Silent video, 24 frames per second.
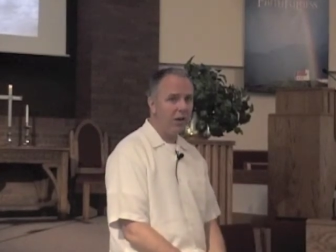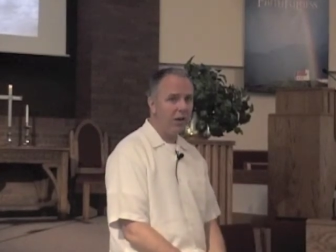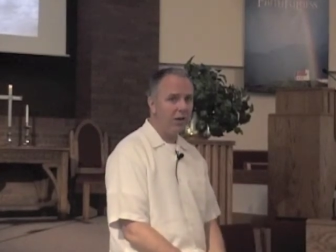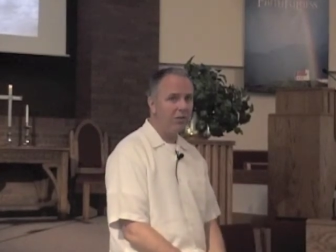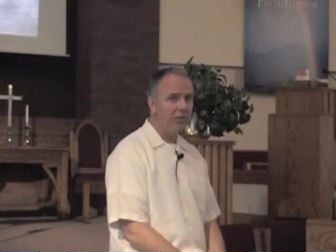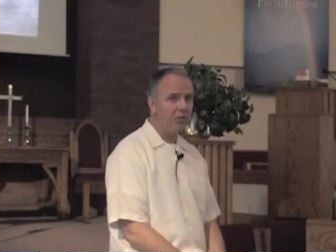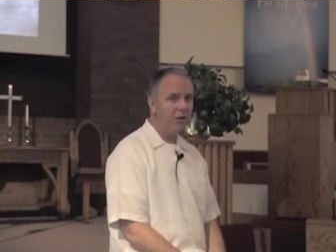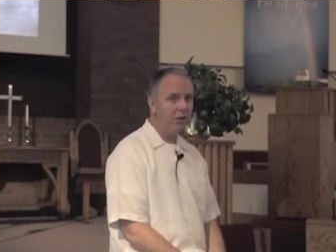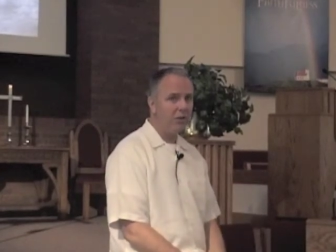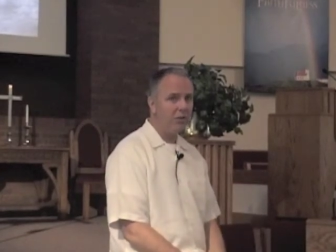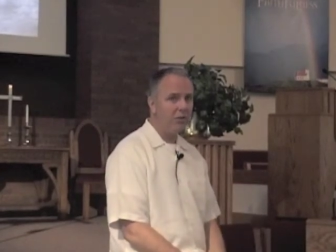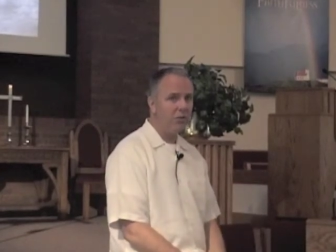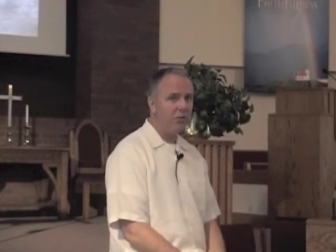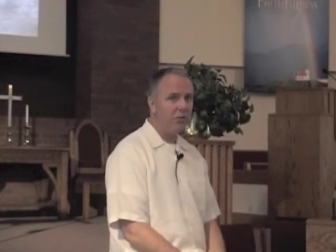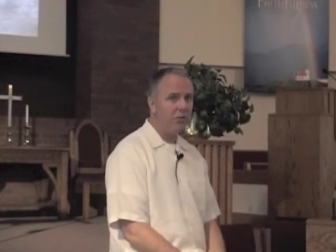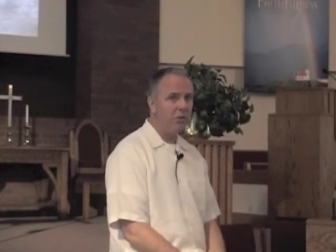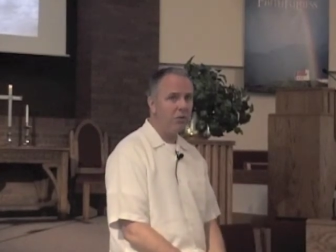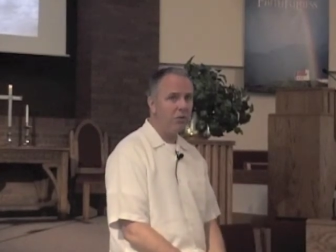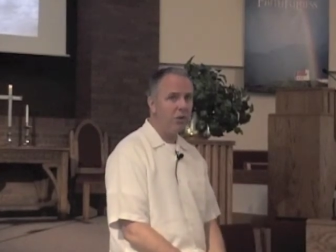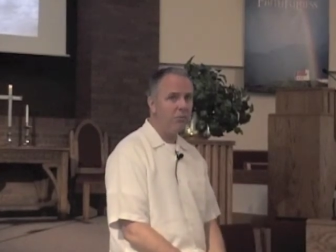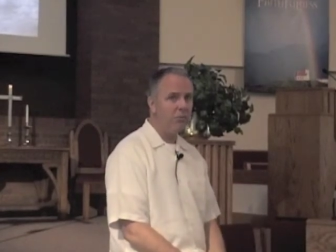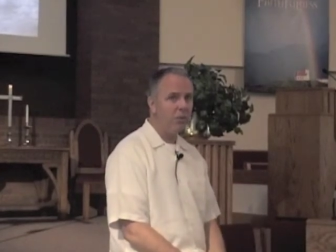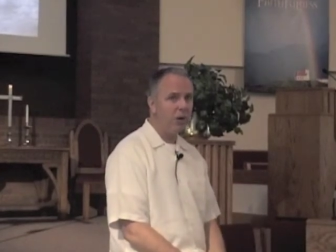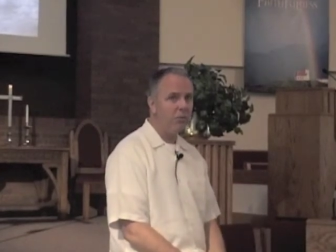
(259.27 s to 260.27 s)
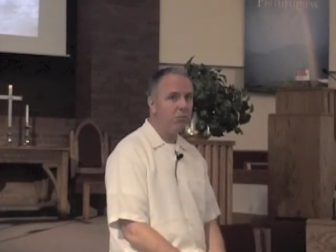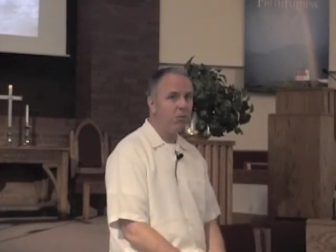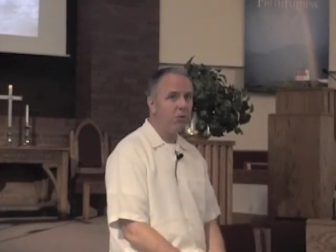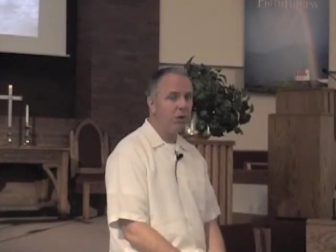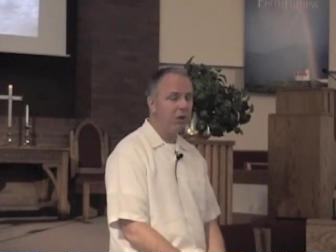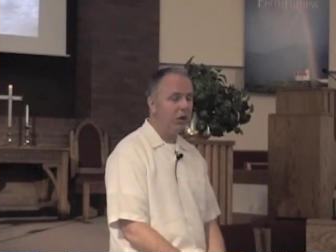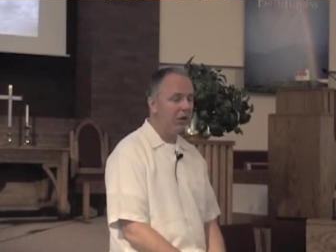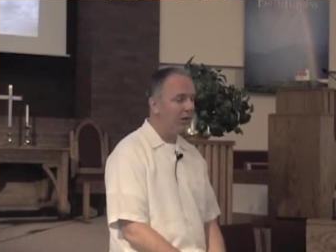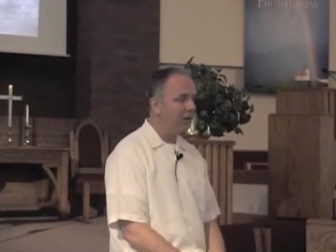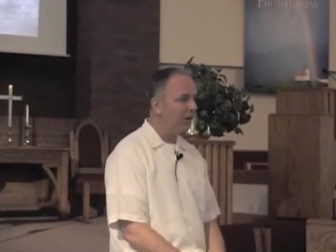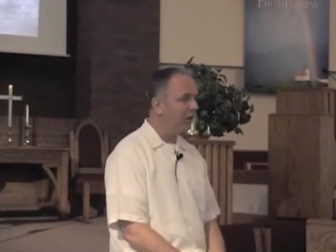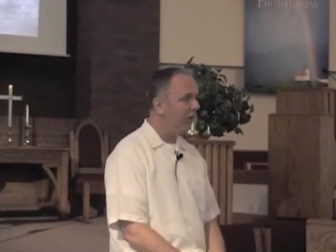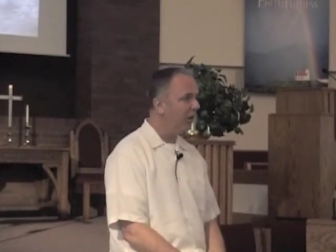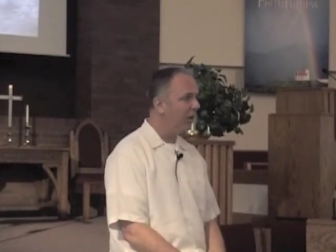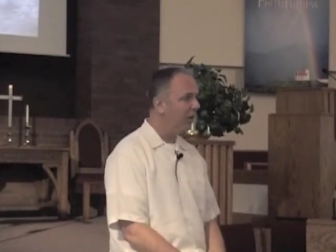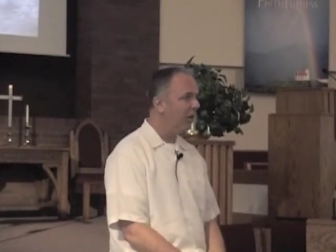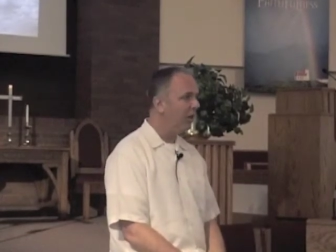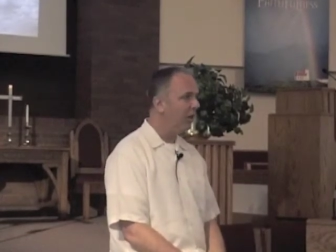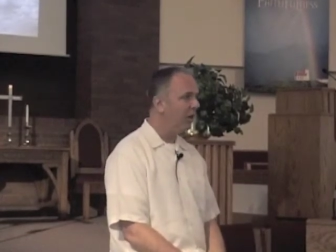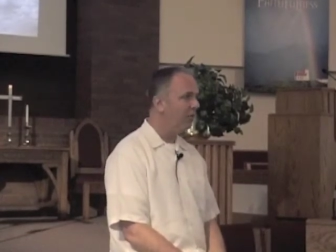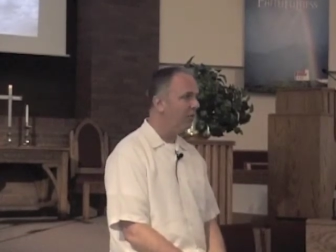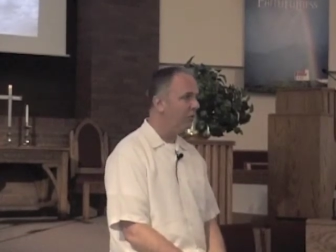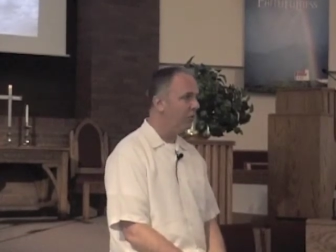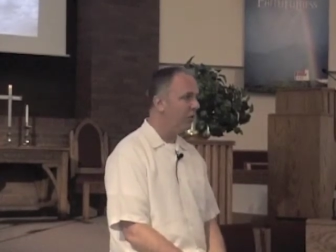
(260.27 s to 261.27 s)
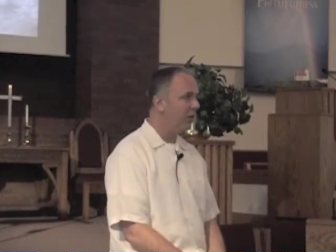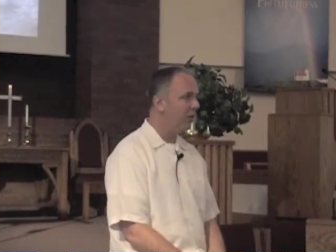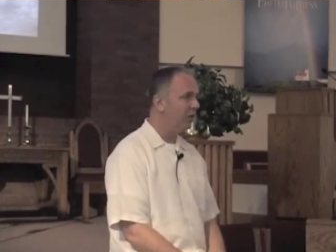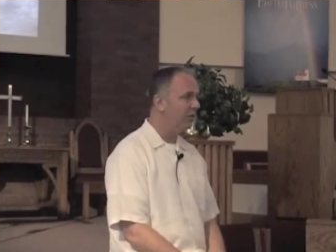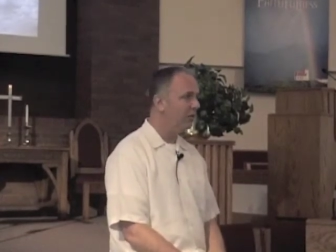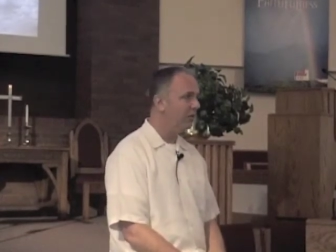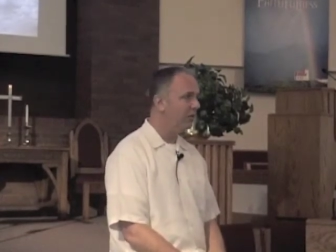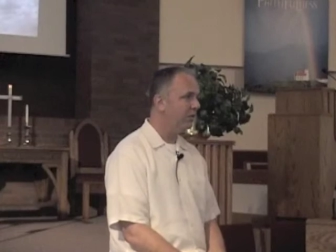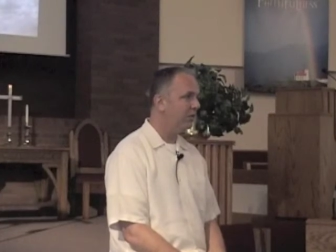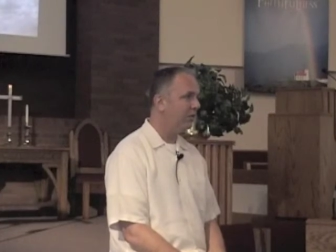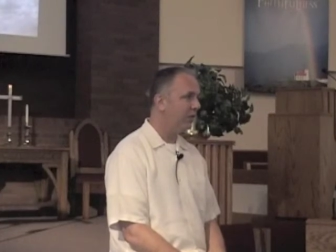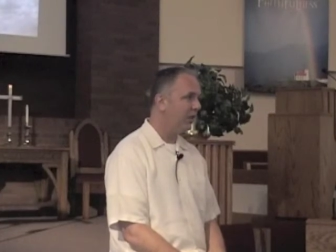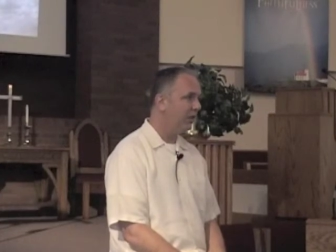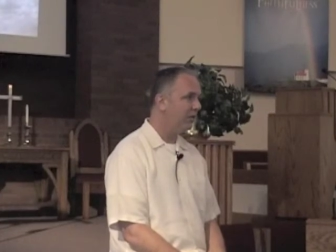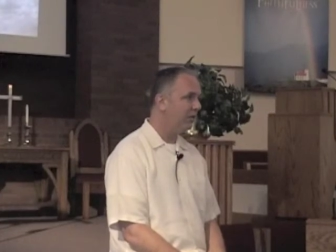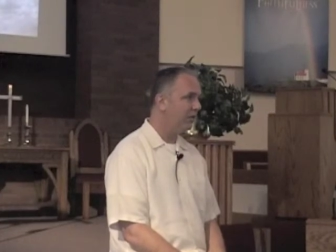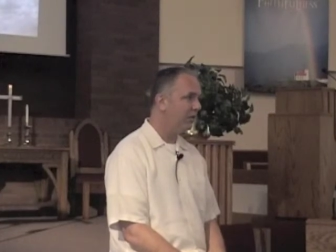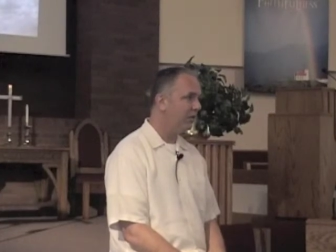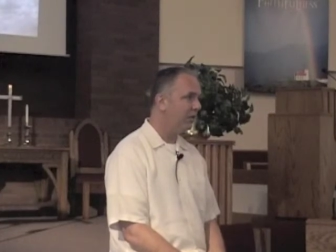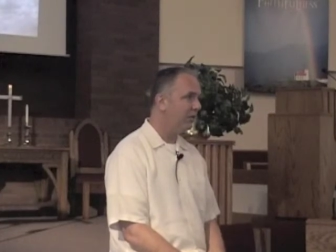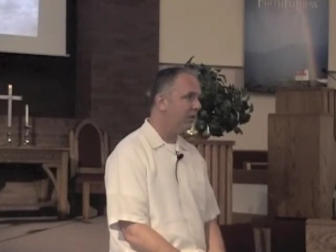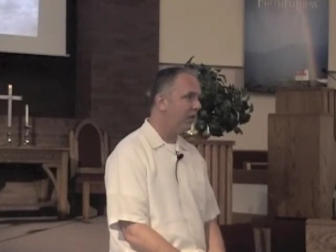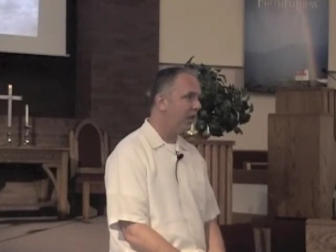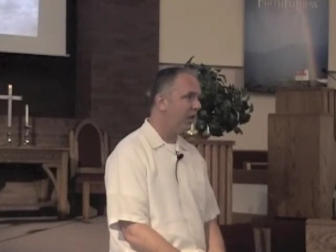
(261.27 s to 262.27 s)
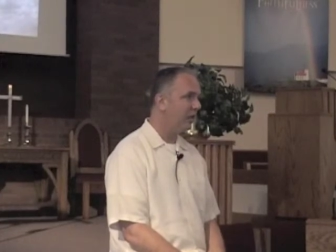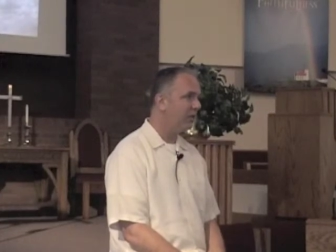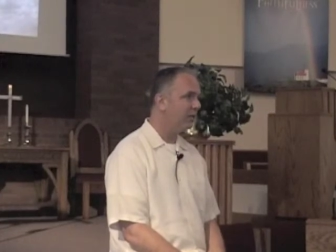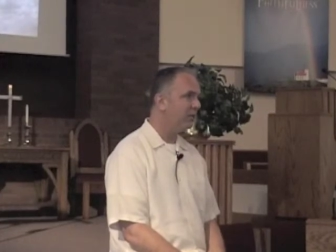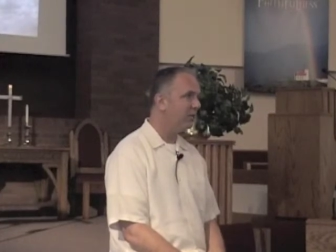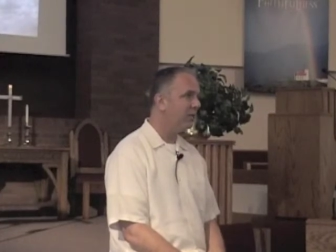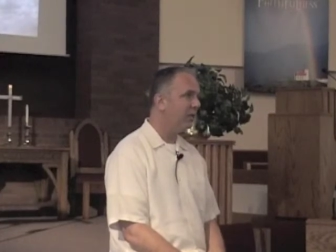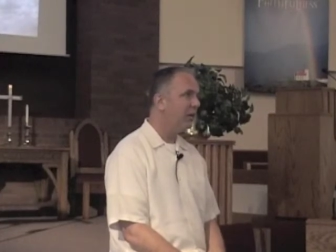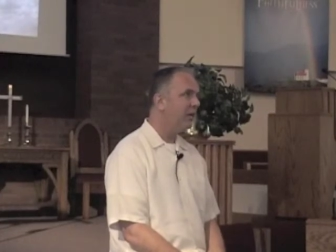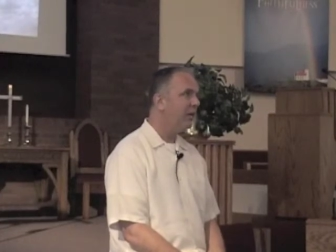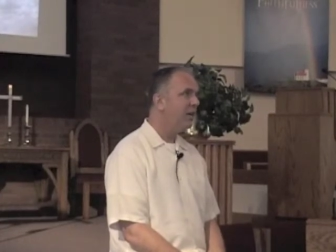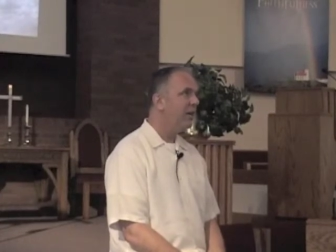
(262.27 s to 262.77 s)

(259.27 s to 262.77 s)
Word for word: ancestors are remembering of Jesus in this text.